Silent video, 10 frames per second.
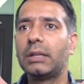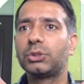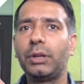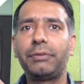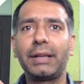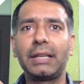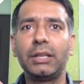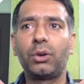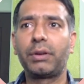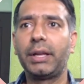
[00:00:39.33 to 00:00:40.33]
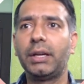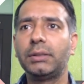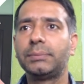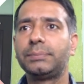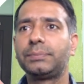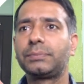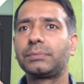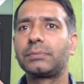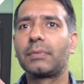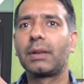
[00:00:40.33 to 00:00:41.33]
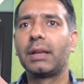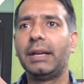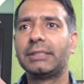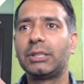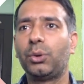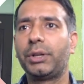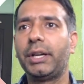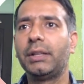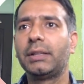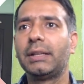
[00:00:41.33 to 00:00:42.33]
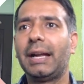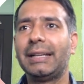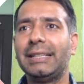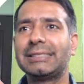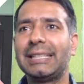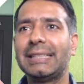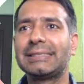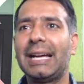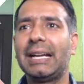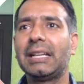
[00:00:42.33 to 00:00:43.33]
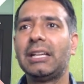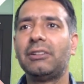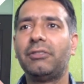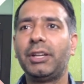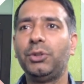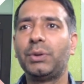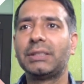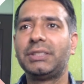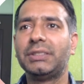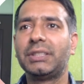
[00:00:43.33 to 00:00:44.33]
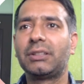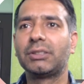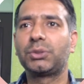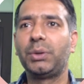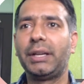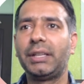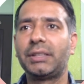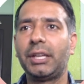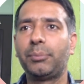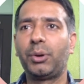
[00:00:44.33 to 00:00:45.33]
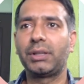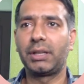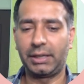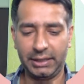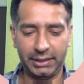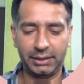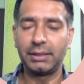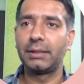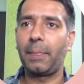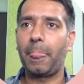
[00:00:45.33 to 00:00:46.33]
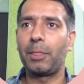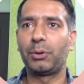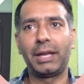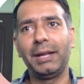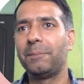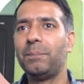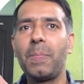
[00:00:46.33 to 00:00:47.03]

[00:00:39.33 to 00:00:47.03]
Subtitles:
So if I click over here, it's loaded and it says that 1 USD is equals to 83.38. Okay.